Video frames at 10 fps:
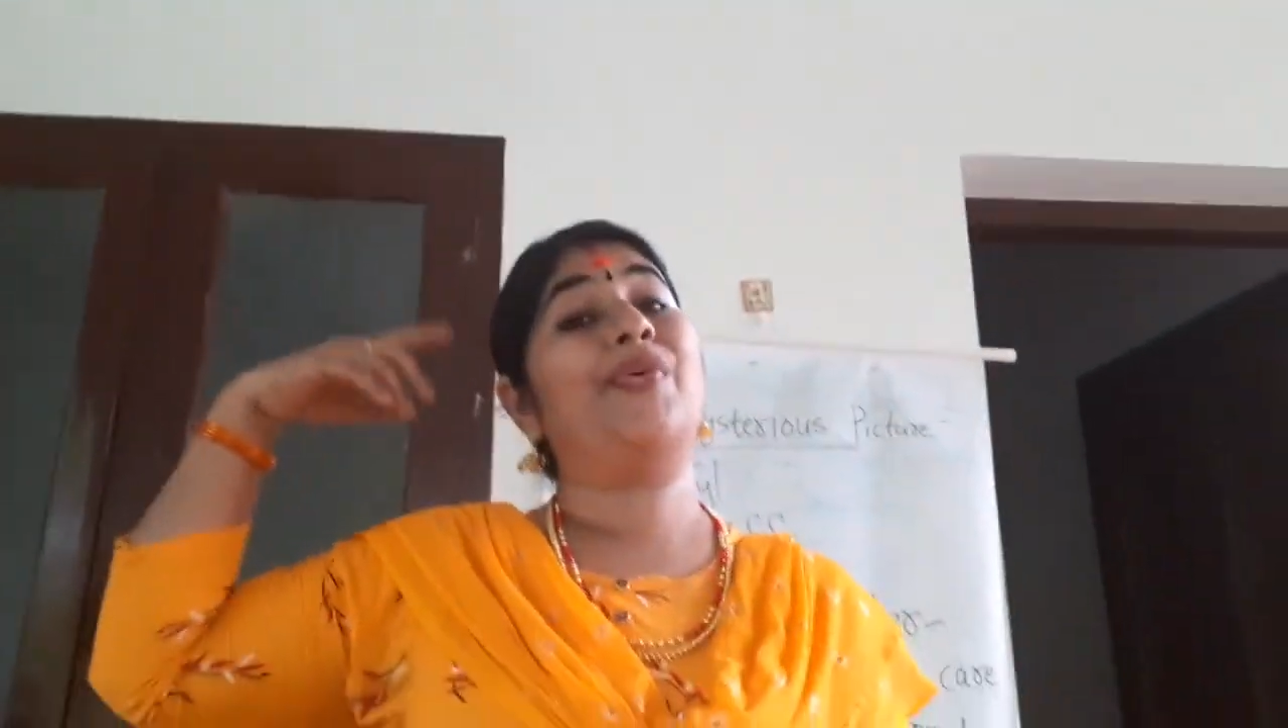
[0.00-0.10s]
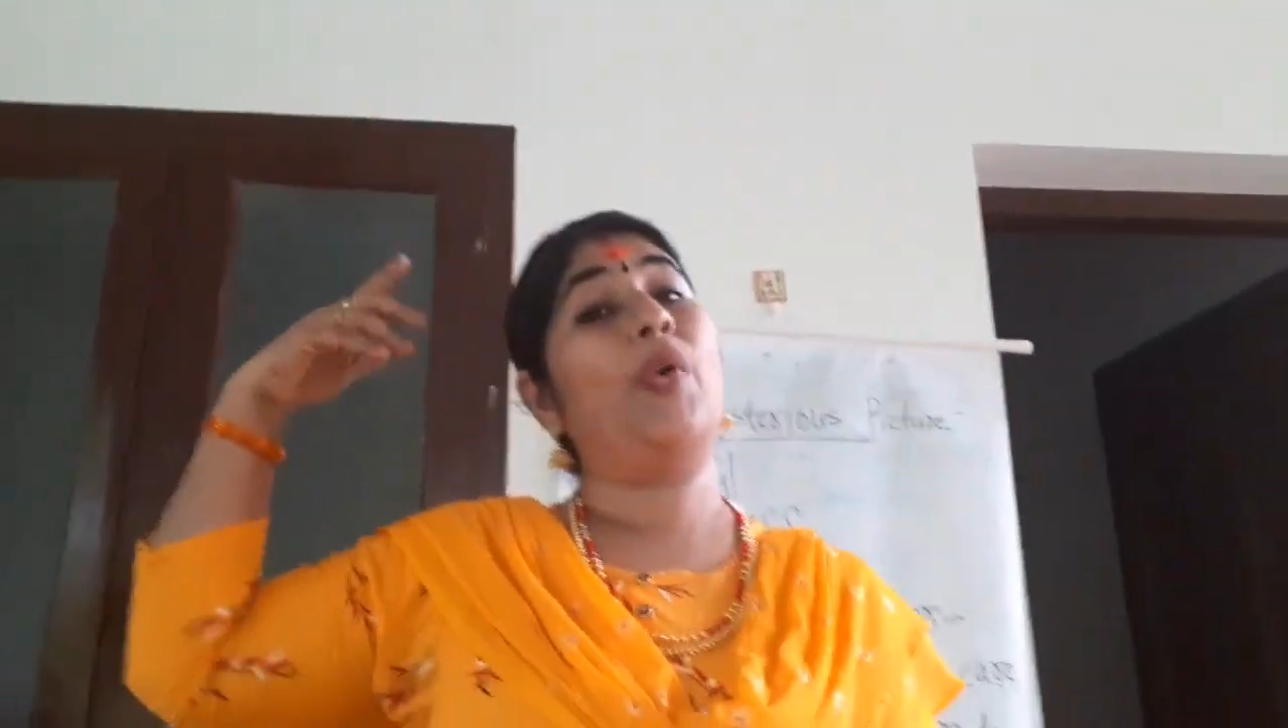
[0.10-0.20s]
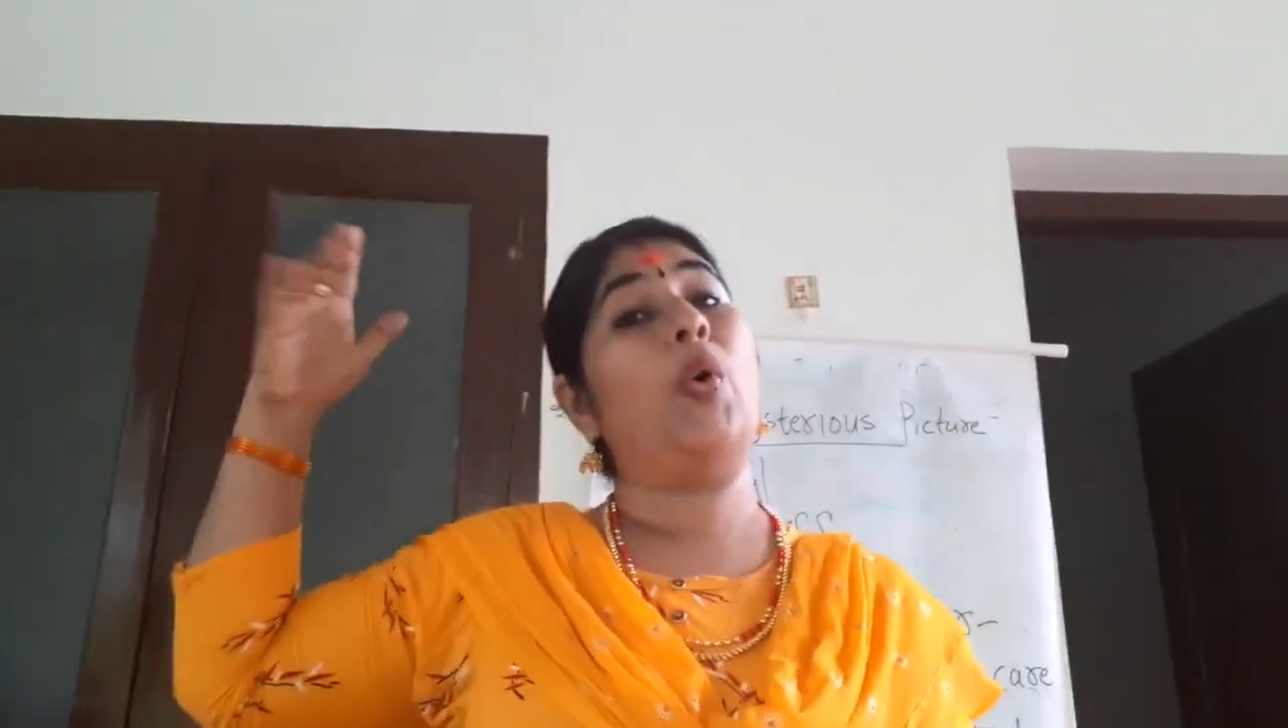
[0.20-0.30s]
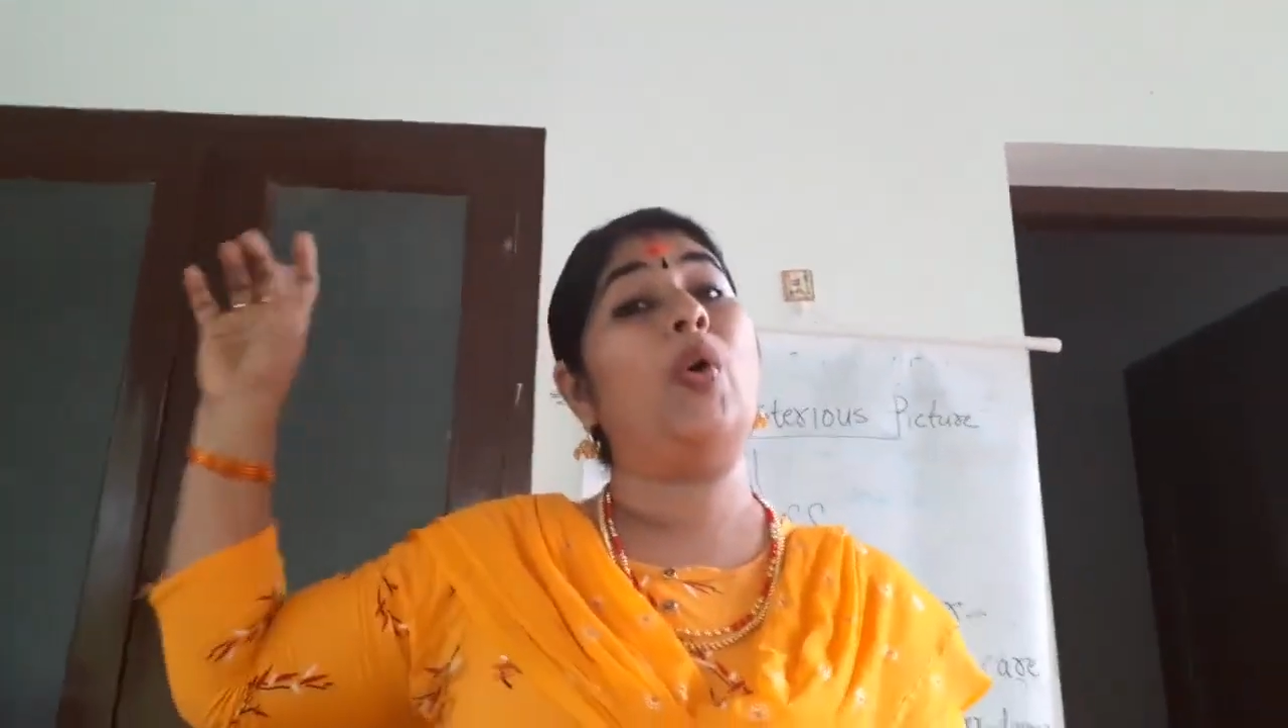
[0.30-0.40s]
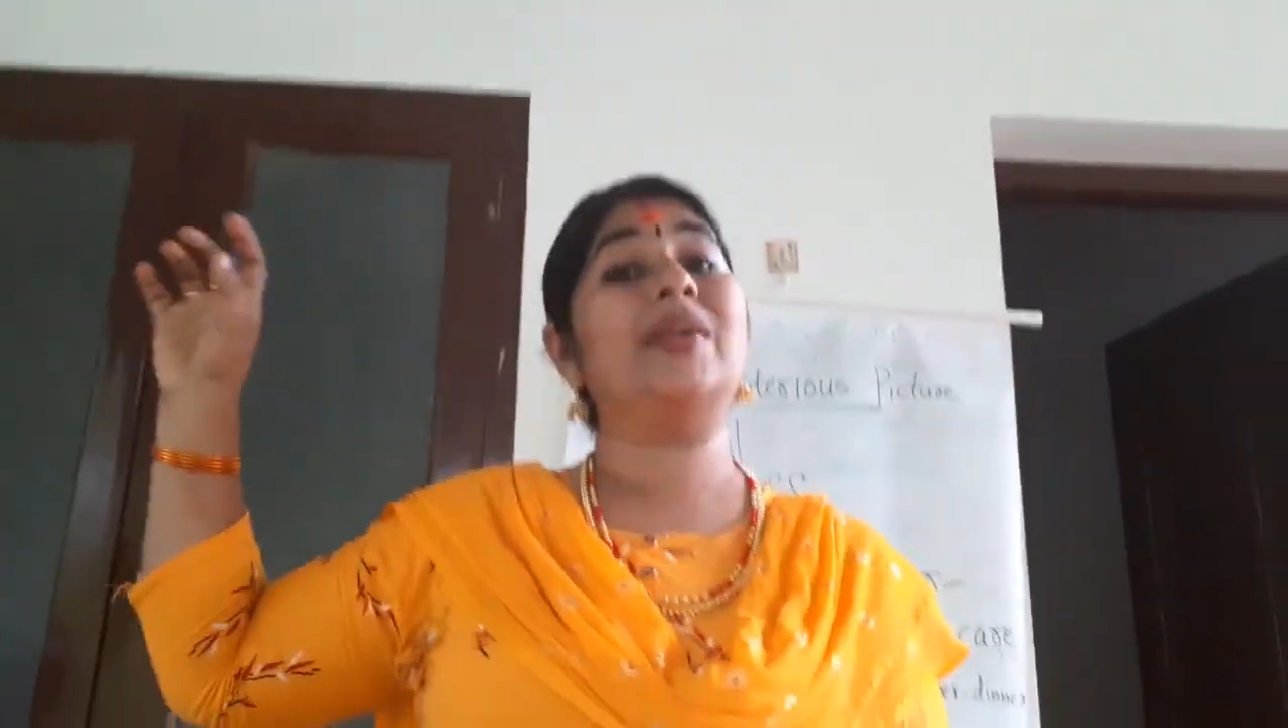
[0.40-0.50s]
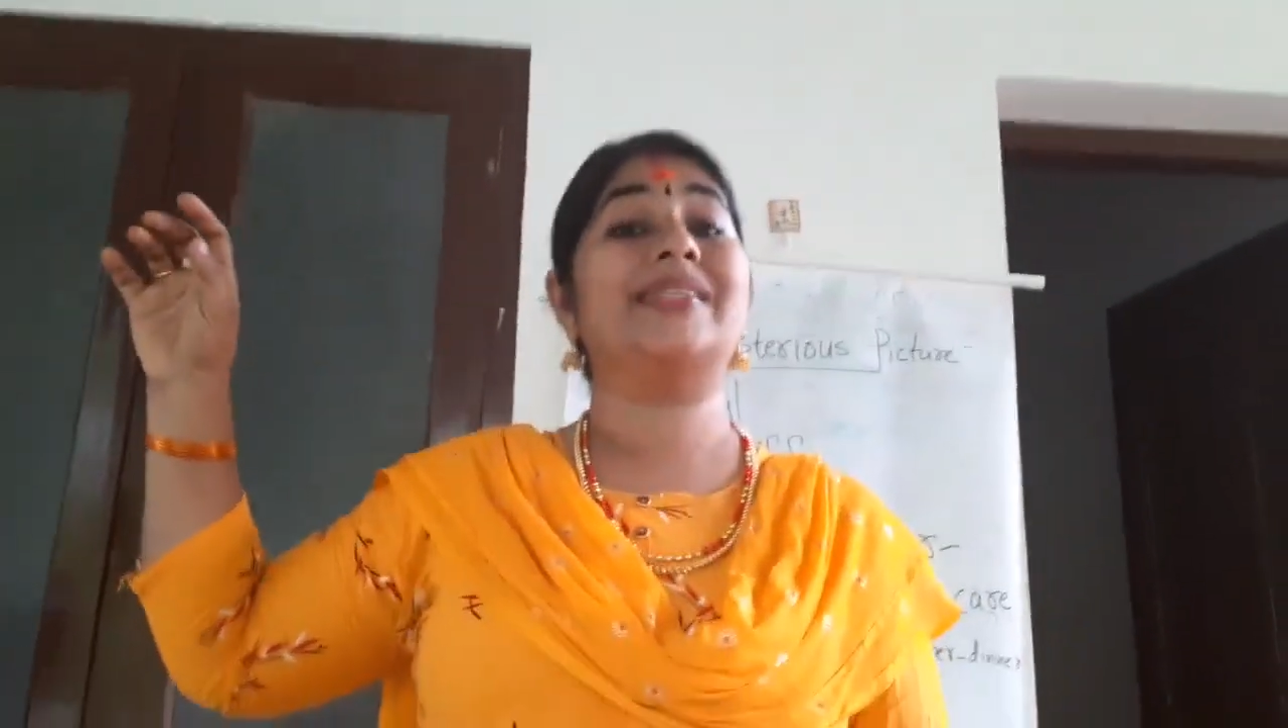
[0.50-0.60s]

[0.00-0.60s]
our old